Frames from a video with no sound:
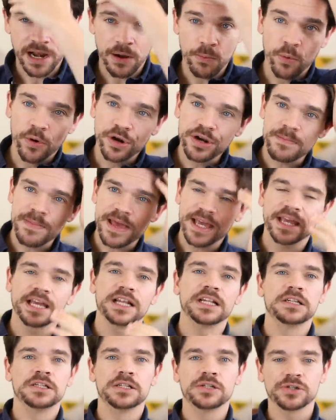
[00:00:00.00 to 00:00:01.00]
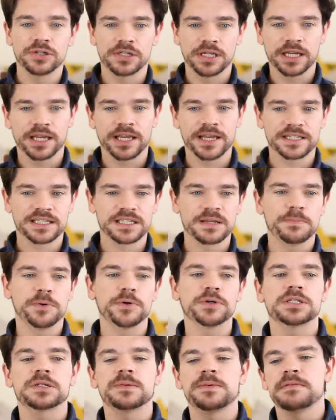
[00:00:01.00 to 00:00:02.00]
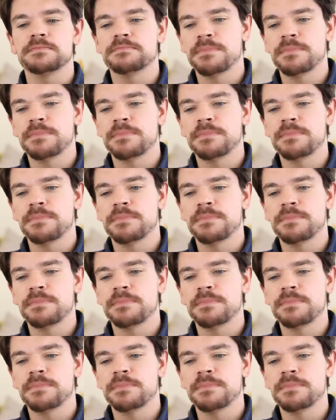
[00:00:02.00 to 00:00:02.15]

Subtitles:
and I want to make it look like it's supposed to be